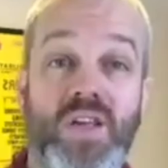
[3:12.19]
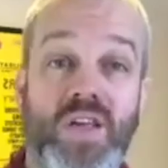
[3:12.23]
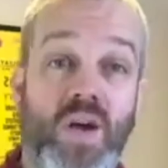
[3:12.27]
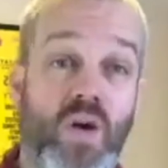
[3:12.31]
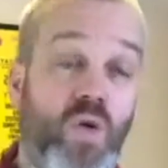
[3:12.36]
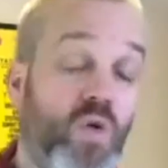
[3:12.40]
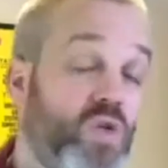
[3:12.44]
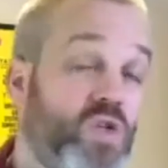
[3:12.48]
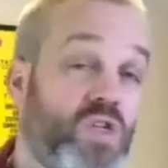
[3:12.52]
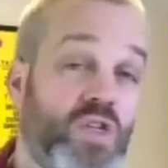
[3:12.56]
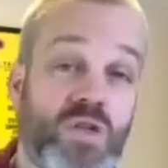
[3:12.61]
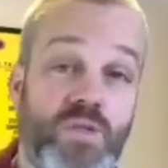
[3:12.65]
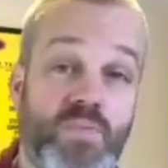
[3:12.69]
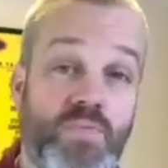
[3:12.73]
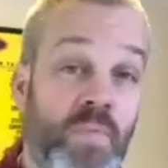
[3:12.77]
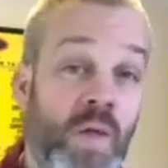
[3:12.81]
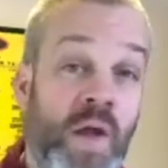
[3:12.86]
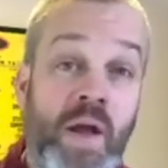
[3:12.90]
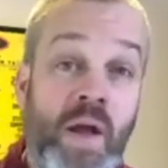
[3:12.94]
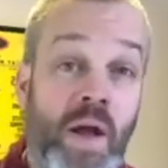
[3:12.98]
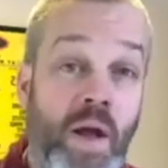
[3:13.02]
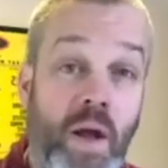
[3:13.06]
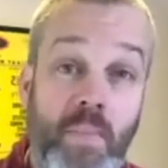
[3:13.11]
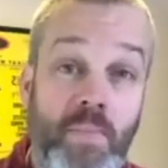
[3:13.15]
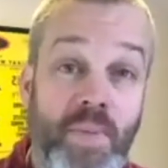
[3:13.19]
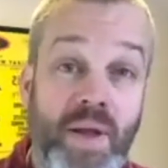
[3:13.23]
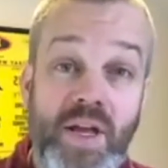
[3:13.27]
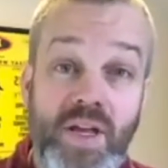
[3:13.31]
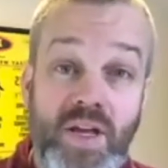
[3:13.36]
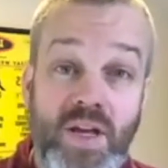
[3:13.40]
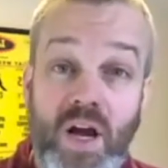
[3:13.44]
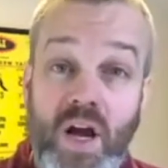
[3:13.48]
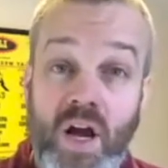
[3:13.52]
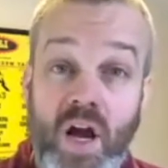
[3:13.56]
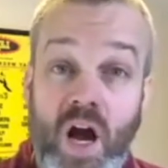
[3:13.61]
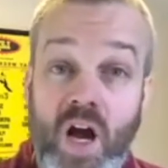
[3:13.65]
It will just
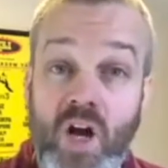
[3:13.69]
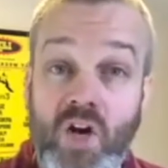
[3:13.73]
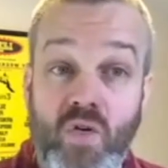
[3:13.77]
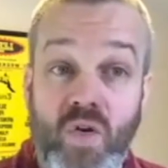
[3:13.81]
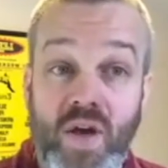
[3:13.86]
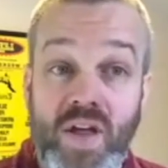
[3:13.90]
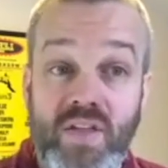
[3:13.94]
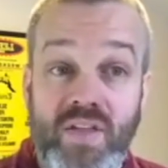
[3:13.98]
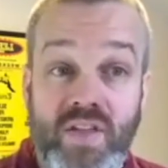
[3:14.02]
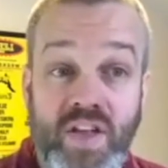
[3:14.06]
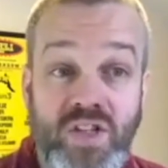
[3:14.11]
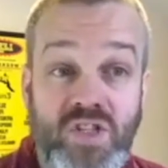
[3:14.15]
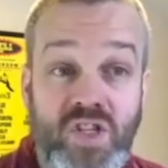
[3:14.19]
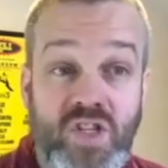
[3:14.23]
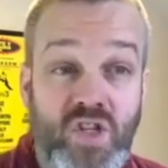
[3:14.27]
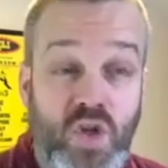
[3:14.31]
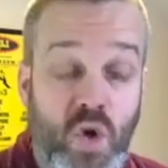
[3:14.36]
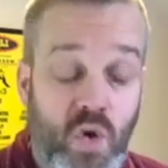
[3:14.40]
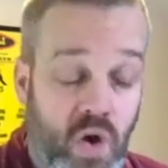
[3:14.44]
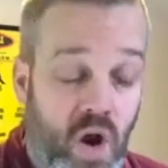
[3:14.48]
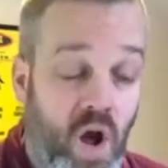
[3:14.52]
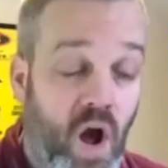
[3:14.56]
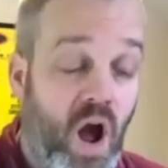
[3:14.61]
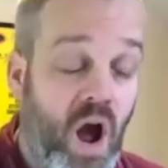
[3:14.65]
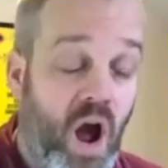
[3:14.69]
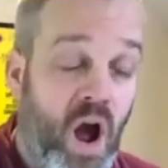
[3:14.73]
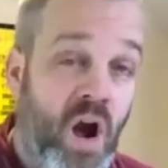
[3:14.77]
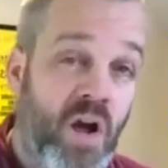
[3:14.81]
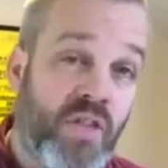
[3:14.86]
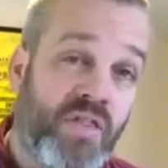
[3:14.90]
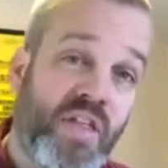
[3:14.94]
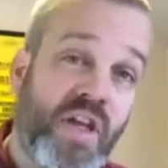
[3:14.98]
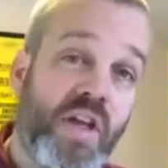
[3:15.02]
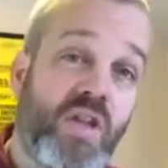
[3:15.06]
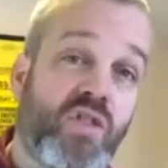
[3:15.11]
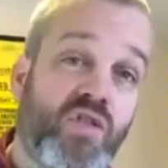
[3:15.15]
be a great thing to do. And I
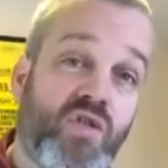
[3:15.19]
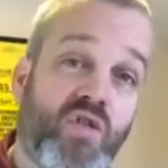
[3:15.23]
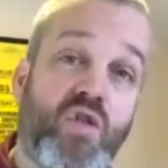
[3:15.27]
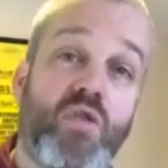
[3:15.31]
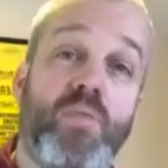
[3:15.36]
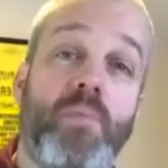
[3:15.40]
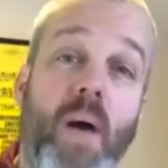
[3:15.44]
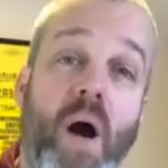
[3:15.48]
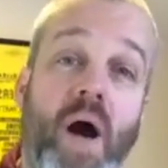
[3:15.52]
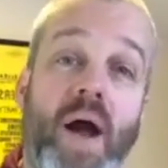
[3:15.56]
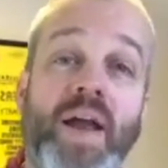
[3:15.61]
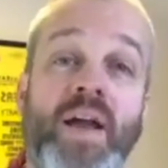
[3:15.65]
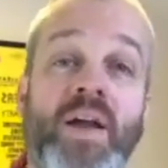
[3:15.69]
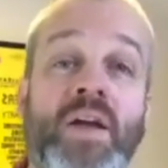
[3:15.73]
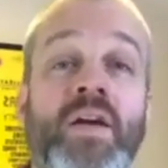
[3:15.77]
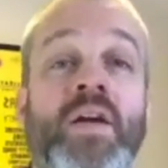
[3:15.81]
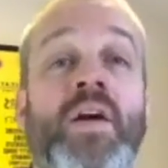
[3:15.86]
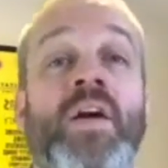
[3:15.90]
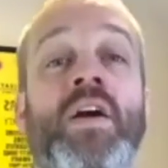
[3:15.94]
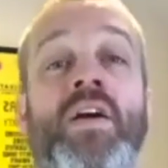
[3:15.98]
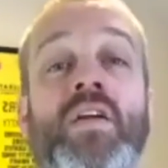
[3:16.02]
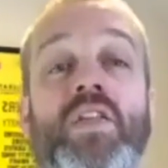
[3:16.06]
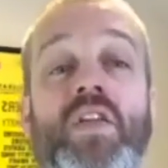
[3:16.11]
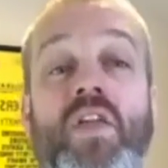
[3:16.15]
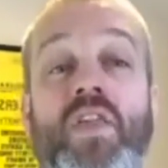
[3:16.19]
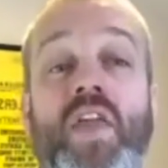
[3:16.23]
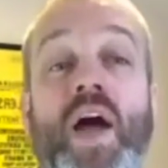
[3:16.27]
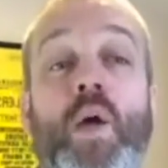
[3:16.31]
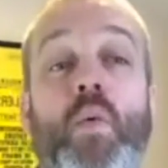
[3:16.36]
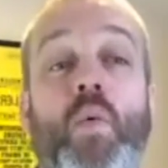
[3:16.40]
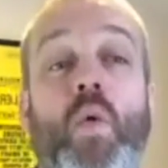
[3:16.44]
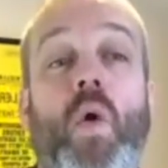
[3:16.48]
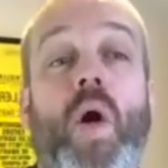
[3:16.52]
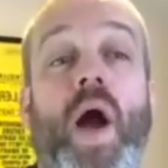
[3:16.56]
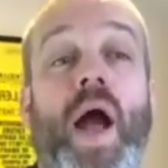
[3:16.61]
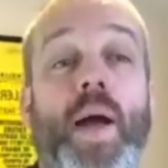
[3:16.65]
think through Mike,
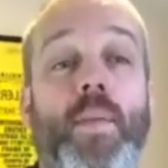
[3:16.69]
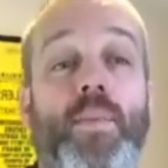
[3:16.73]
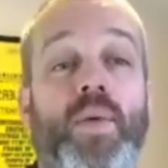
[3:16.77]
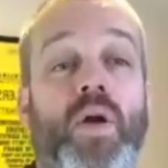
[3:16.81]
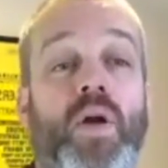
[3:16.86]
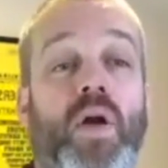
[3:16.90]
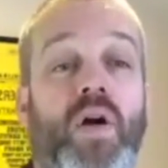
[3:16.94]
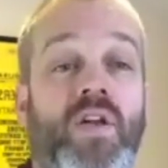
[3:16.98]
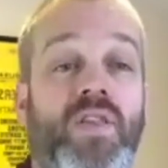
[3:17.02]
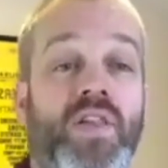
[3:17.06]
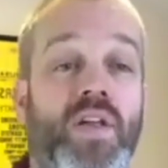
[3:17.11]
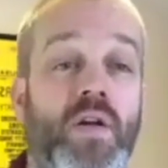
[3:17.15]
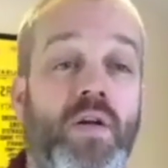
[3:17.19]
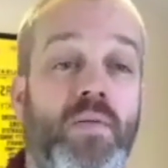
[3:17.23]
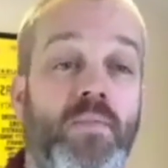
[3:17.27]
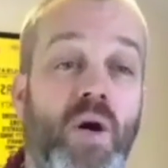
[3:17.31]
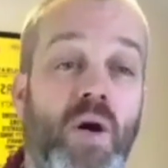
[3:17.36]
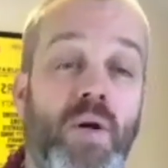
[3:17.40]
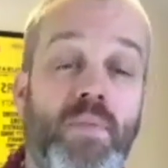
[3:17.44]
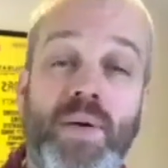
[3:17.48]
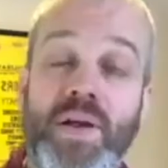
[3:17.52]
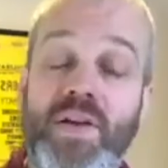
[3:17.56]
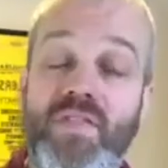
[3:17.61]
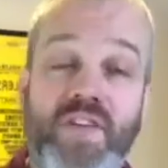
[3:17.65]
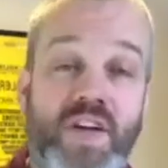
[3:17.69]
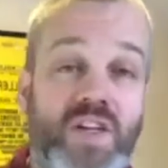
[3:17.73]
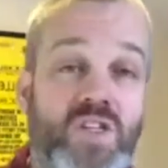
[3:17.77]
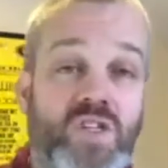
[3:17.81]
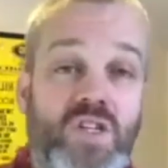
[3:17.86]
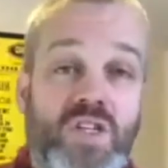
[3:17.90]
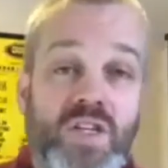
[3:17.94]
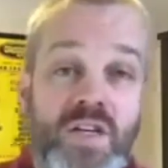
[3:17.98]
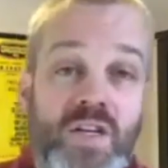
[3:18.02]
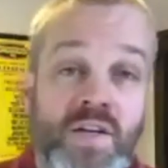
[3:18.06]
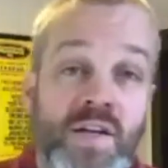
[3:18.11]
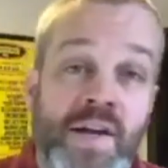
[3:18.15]
that will happen. I think Mike
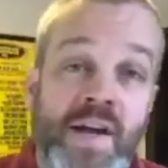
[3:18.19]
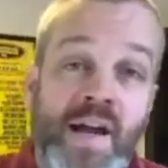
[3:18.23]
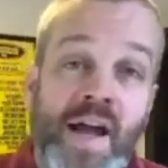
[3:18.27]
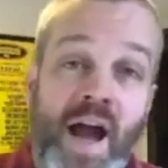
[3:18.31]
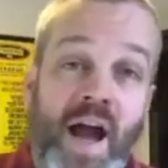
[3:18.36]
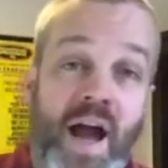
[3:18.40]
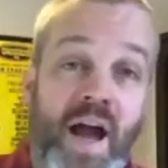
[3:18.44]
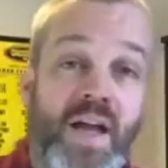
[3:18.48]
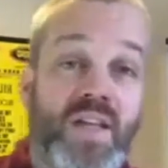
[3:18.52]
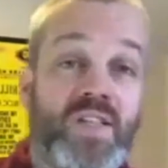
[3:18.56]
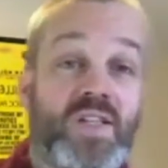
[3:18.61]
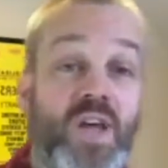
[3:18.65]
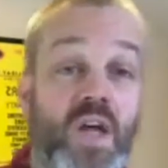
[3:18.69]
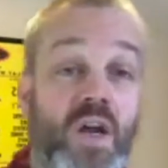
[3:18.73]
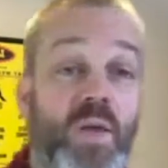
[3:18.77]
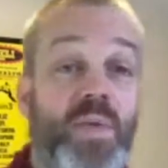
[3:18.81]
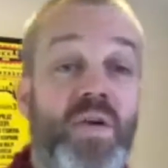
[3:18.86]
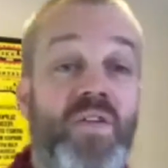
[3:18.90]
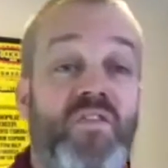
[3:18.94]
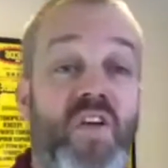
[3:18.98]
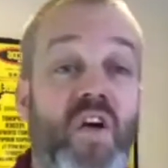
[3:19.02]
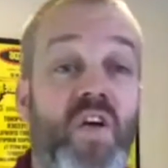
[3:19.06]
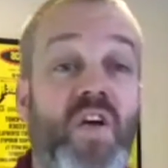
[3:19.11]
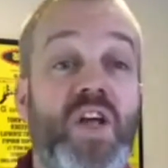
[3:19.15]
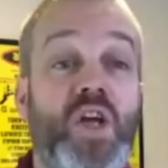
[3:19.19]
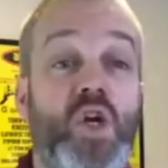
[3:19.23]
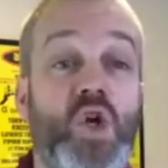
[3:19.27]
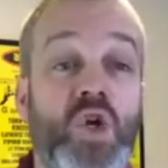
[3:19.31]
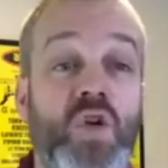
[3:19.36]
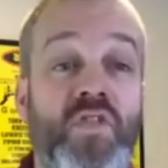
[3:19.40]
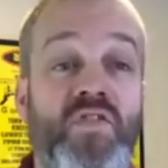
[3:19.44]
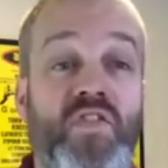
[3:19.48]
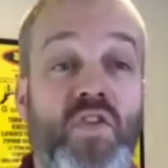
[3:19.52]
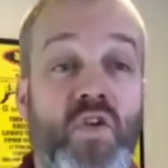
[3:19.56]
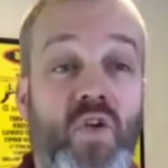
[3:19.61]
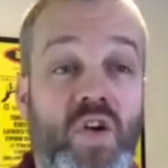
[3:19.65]
Pilavachi is going to be very
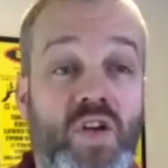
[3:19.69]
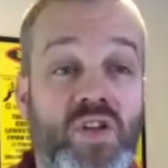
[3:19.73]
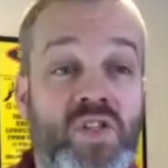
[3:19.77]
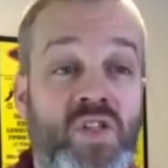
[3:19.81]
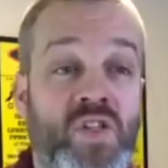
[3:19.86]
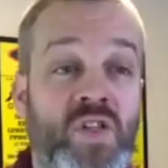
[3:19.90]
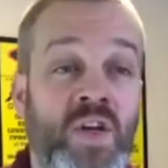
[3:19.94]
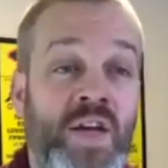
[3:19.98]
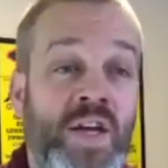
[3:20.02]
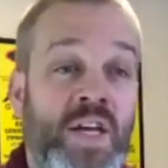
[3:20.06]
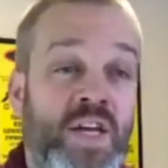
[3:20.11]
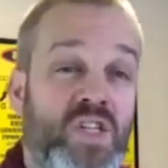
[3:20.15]
good for us.